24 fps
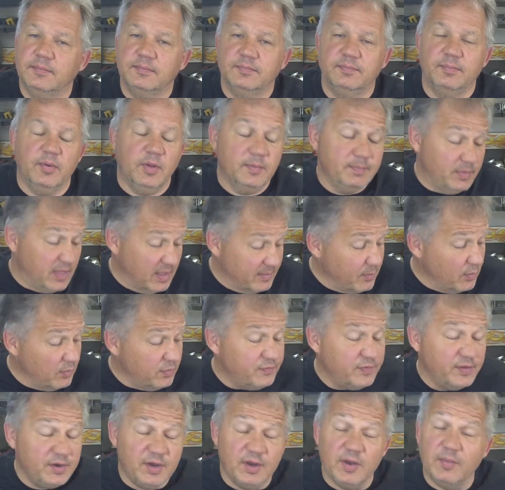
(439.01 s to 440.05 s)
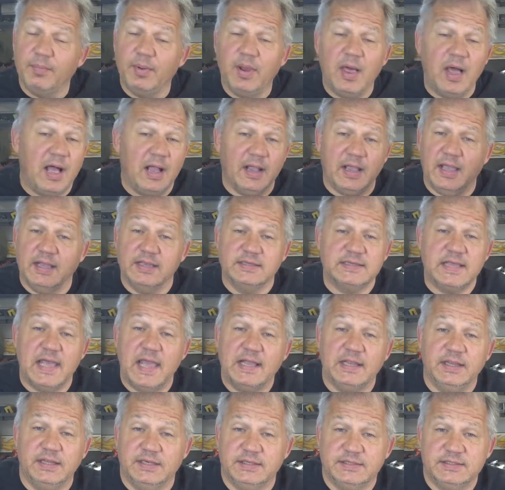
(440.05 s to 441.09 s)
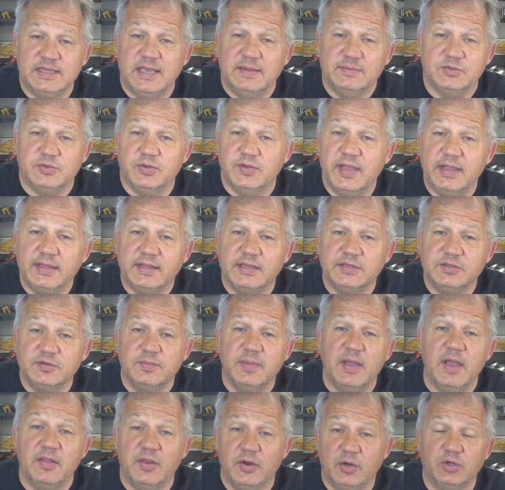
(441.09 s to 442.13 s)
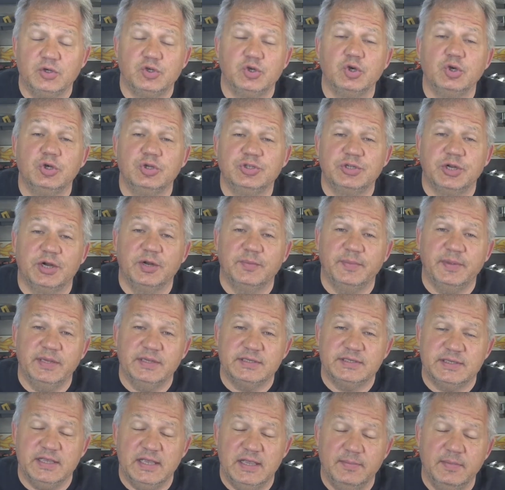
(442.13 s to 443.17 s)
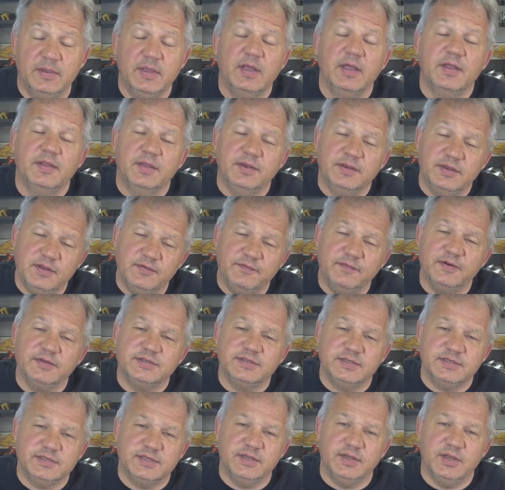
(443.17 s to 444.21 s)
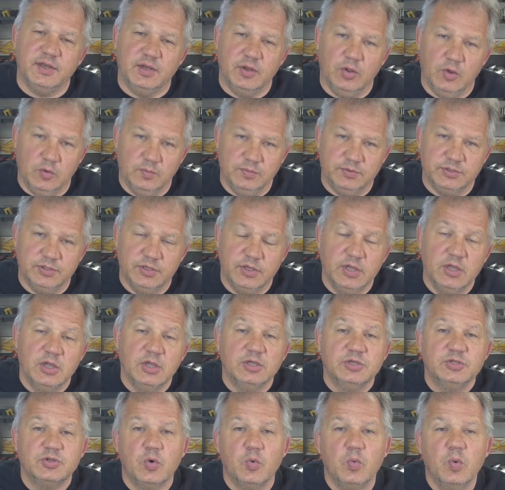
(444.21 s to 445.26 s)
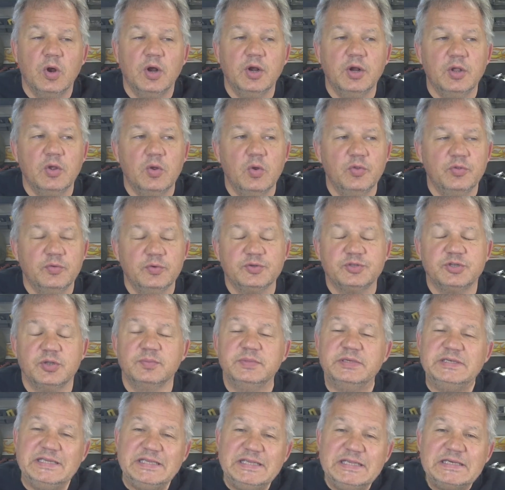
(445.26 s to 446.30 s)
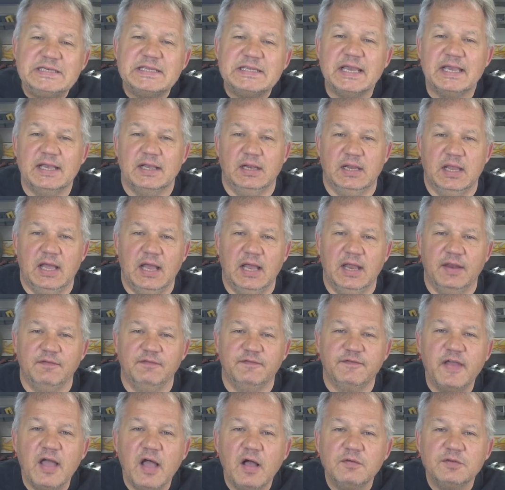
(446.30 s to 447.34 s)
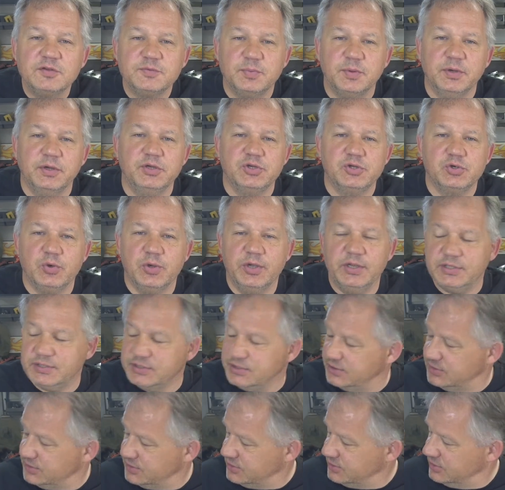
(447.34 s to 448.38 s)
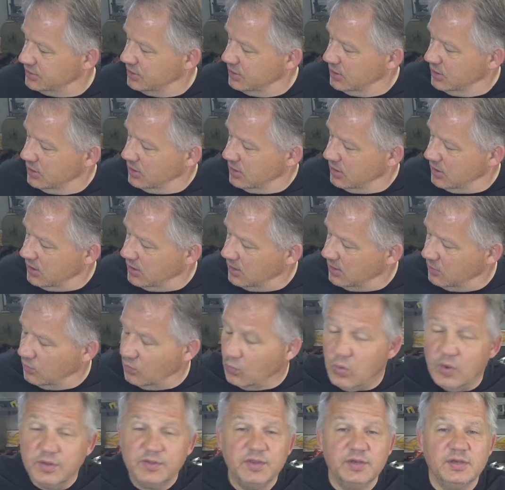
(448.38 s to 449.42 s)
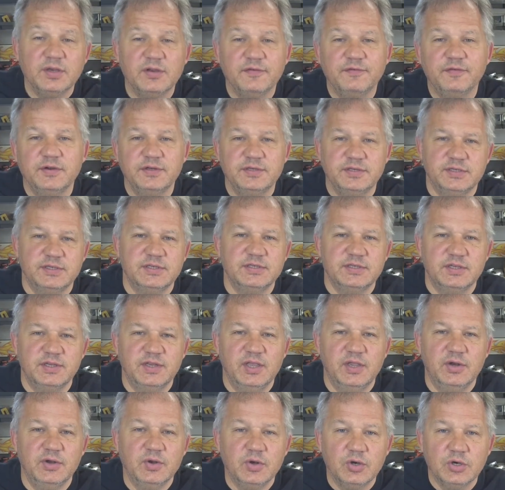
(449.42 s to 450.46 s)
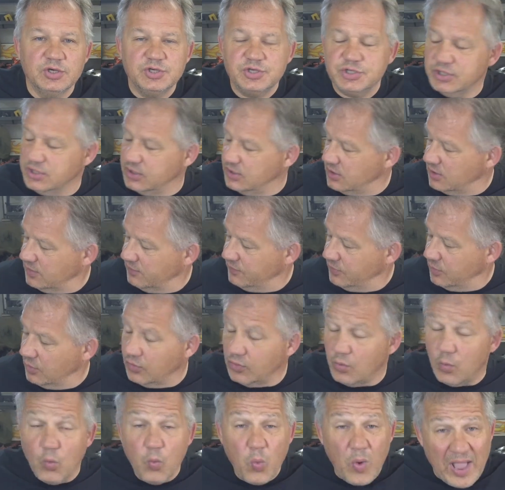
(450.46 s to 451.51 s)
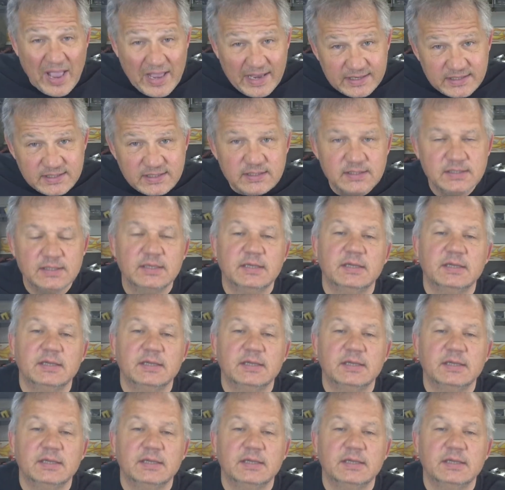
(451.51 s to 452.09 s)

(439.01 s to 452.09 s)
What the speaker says: but they both fit in the block exactly the same. So that doesn't matter. The journals are going to be the same. The difference is in the lobes. So we're going to go through some detail on valve spring choices, what the difference is in the inertia or the weight